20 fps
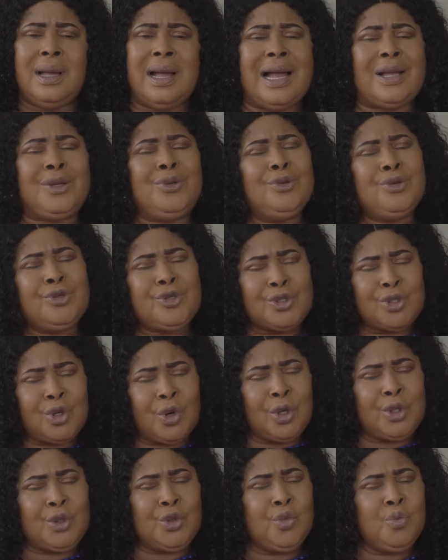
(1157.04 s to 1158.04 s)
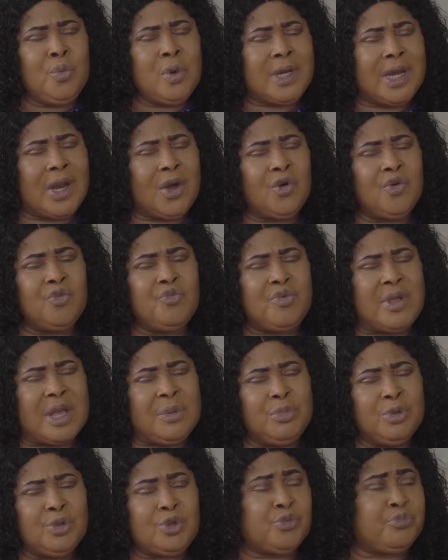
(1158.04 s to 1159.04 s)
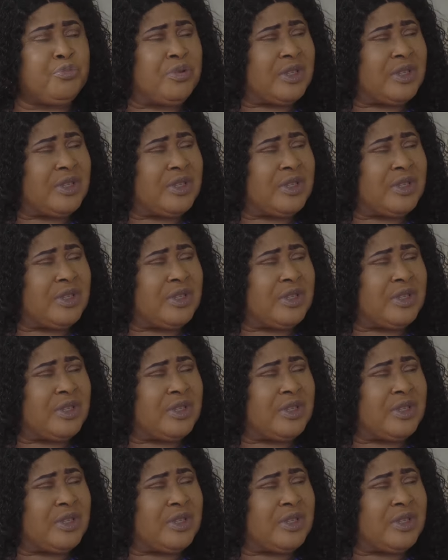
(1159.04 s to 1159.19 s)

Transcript: Are you sure the woman now will be able to